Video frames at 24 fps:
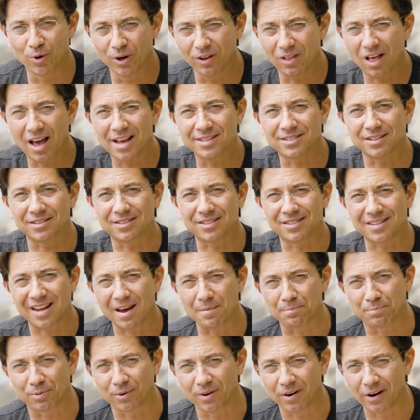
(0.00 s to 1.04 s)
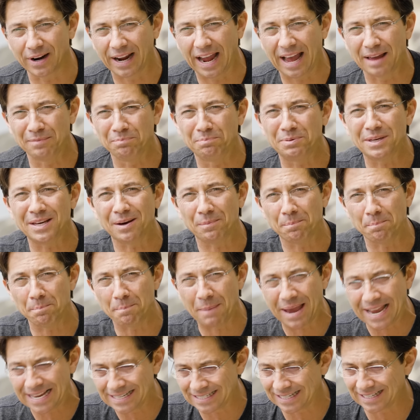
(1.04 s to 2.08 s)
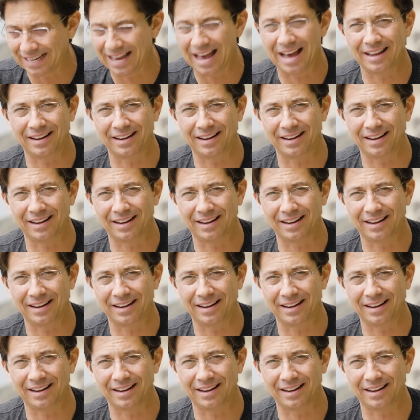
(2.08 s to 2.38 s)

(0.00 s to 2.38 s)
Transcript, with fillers: realize it's temporary and be amazing